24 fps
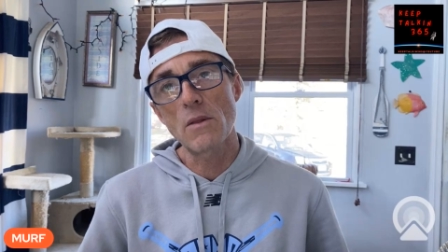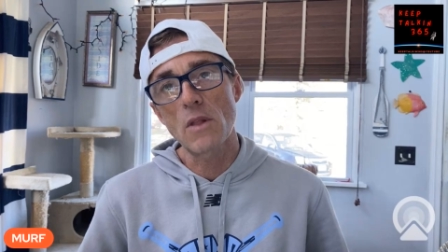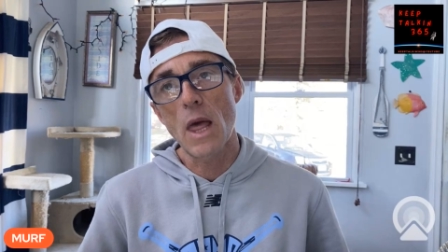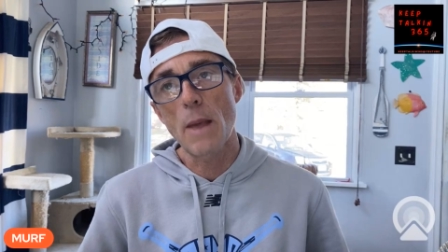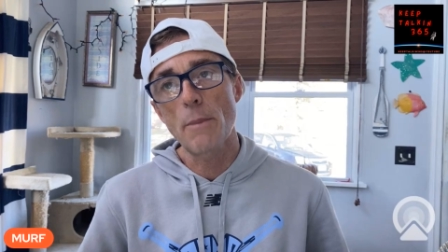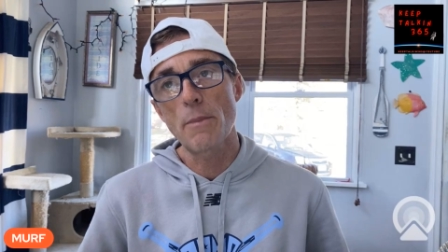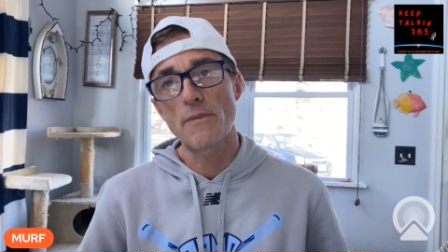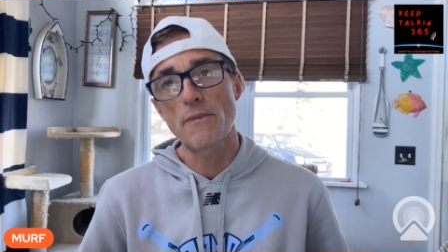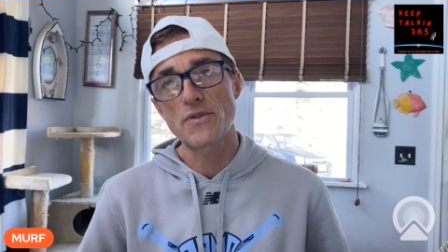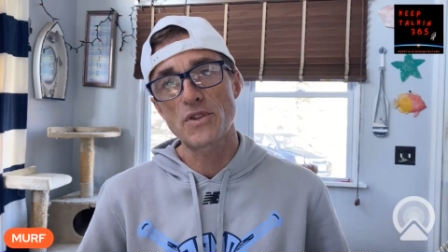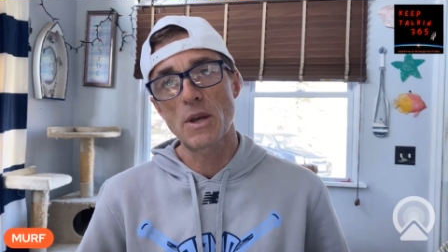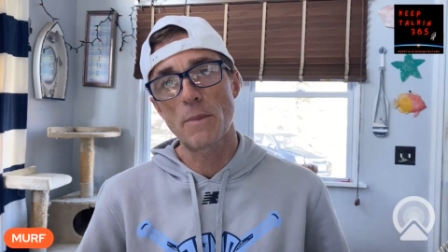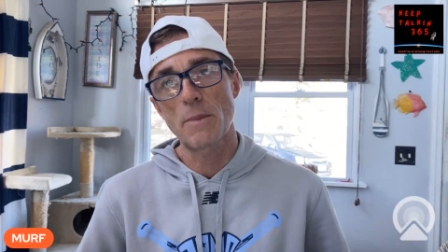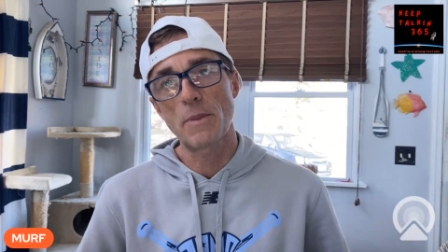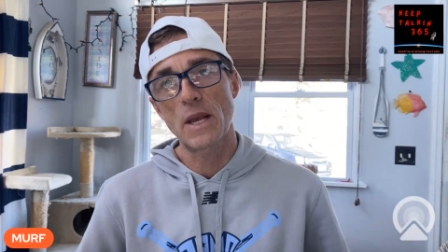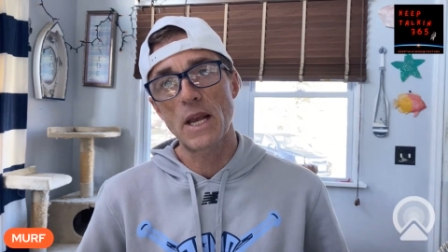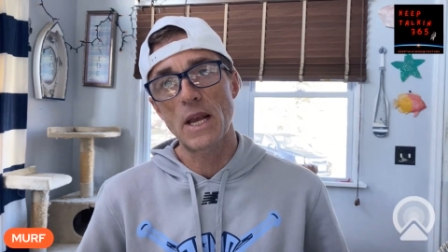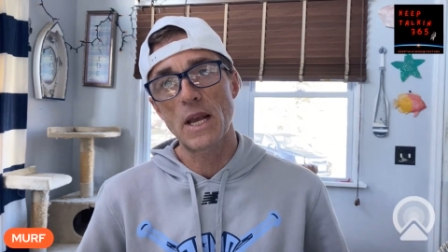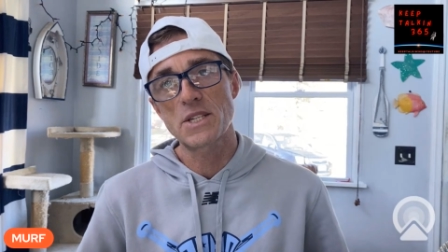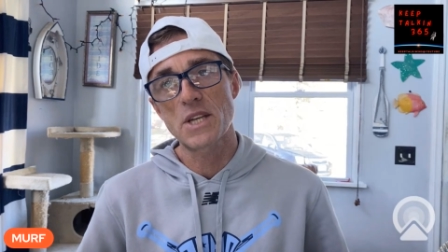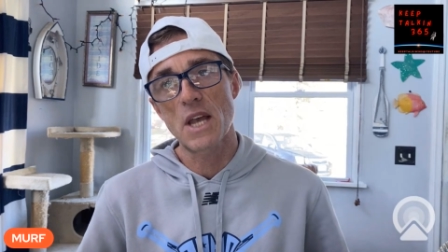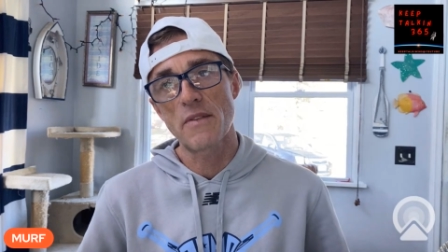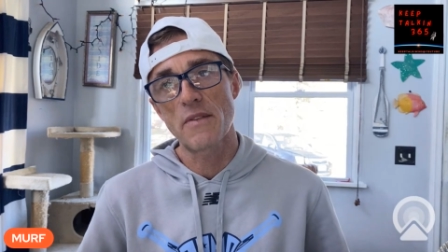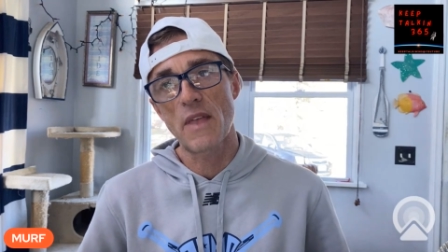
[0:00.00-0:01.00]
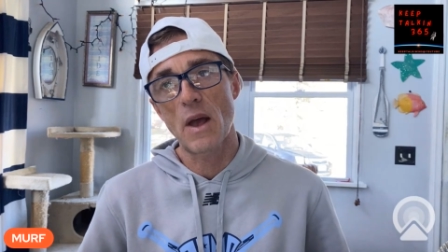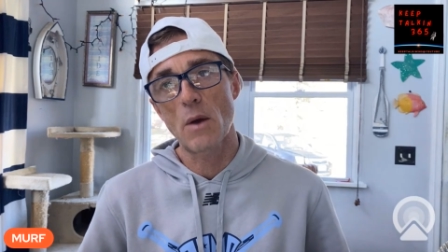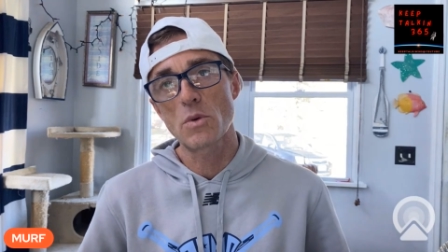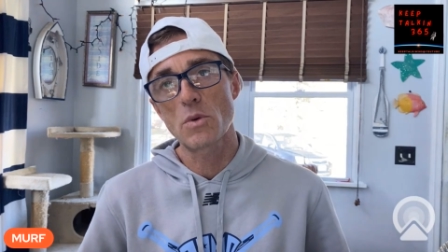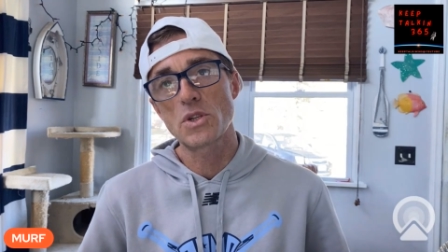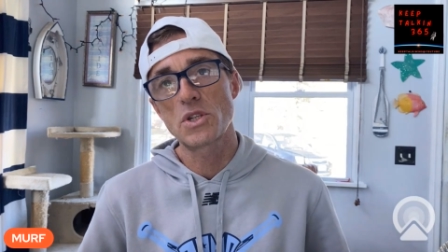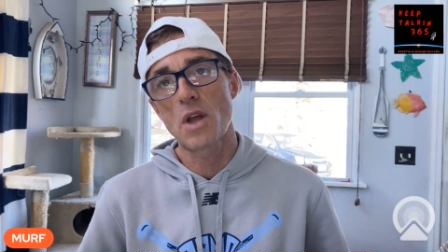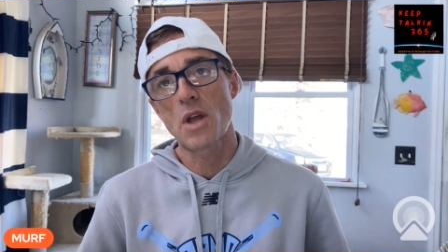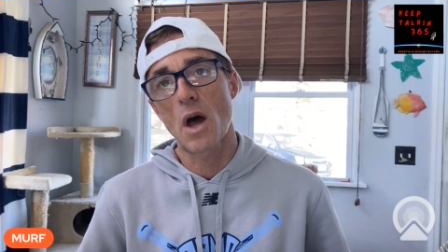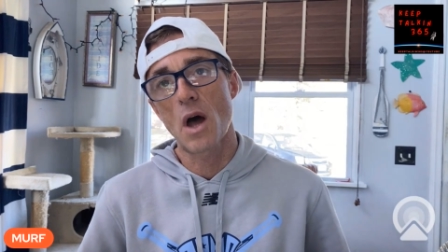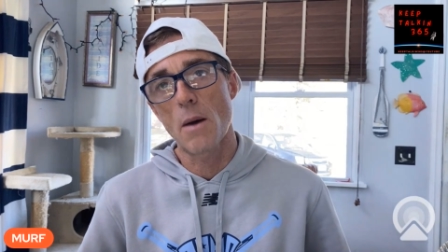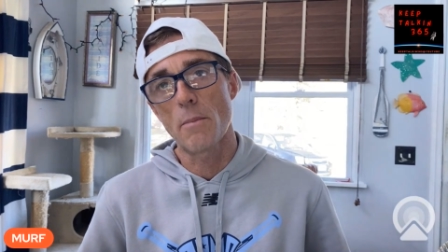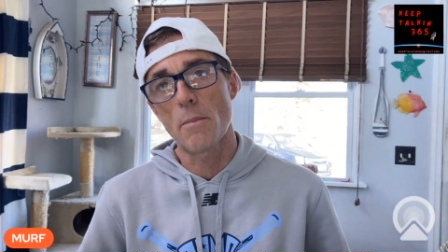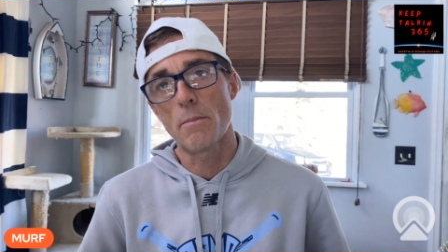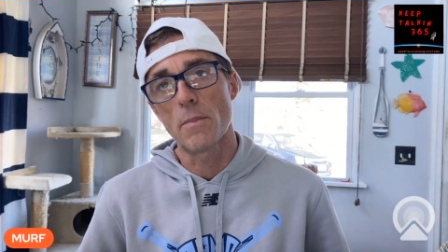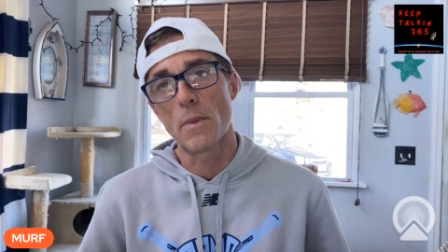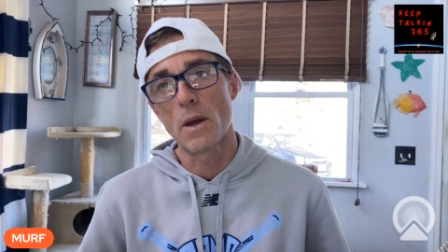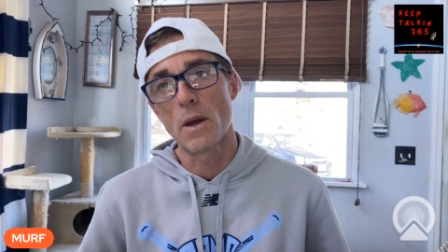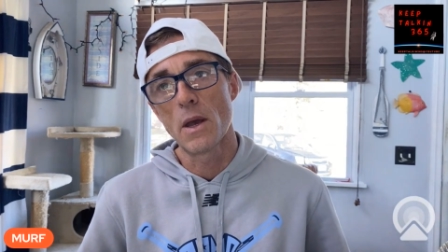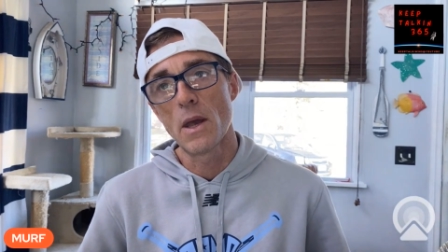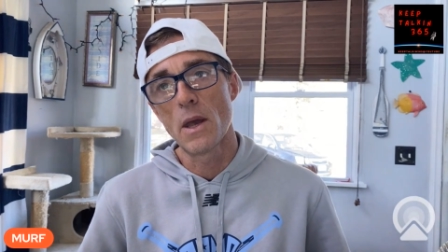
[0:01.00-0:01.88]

labeled for something I said that was dumb?